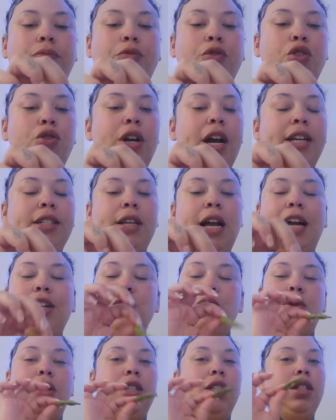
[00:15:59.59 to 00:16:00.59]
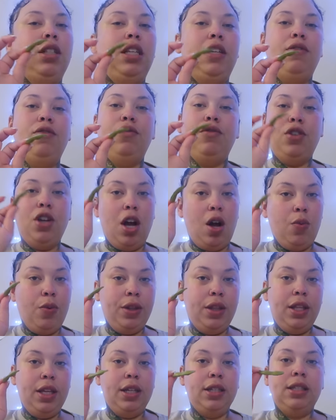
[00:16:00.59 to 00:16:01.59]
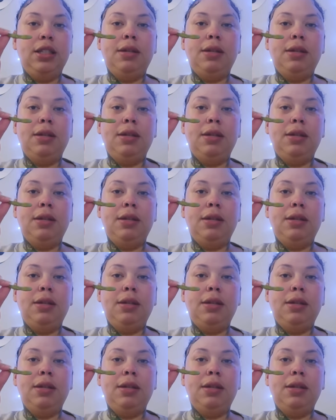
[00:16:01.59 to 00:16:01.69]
You guys, I just want to leave y'all with this